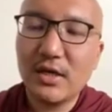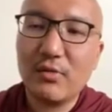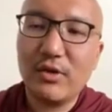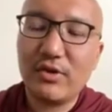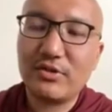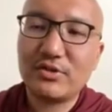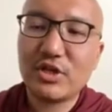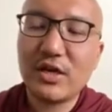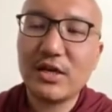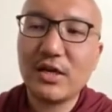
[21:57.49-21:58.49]
whether it's
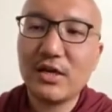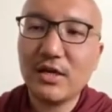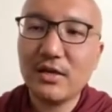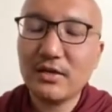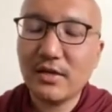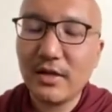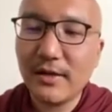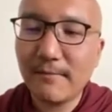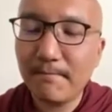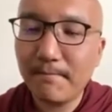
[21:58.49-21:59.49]
China,
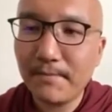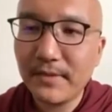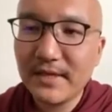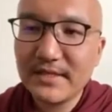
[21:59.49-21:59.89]
um,